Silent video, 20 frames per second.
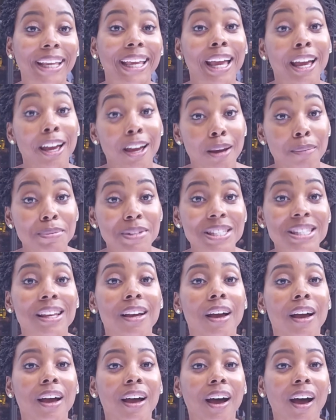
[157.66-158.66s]
Epps
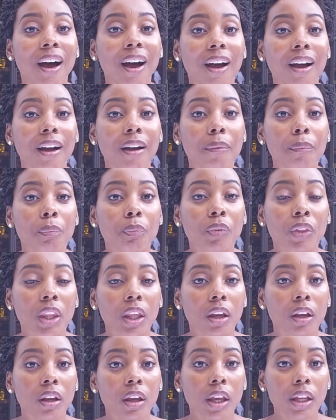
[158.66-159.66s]

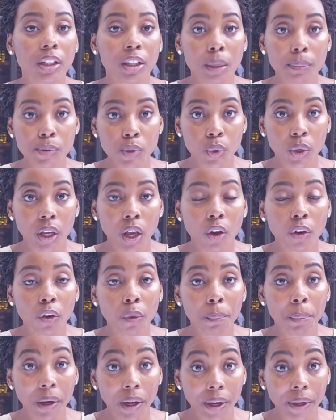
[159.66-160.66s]
ended up doing
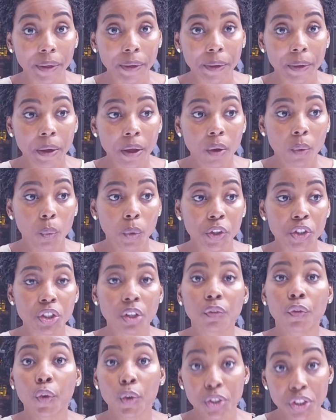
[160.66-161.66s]
Uncle Buck, which
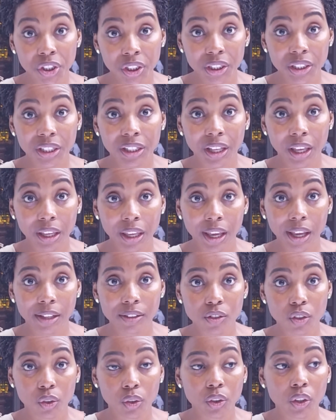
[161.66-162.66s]
unfortunately did get
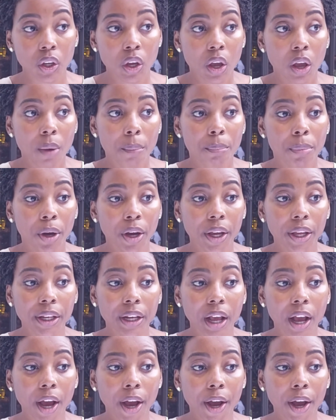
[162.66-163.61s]
canceled. But